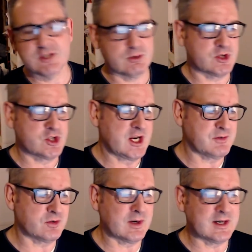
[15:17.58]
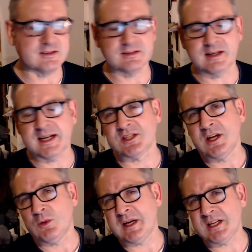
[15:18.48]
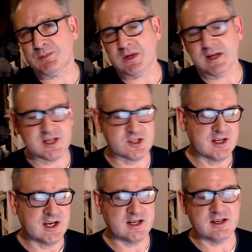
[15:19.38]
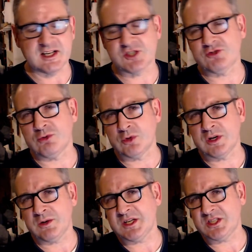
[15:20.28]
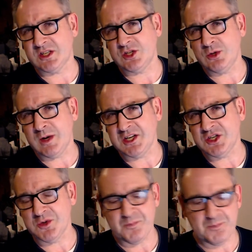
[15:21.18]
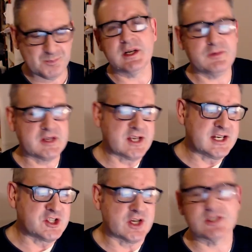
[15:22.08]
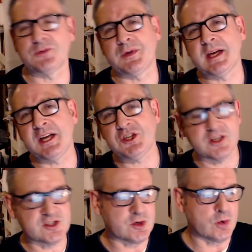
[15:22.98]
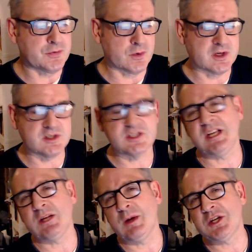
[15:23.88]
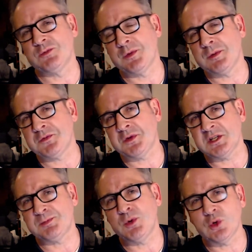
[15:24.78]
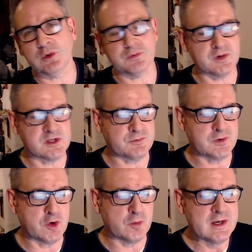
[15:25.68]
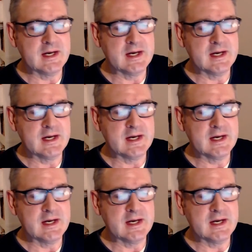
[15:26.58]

to achieve great things when he's placed in an extraordinary situation. And if there's any justification at all for a continuation from the first book or the first film,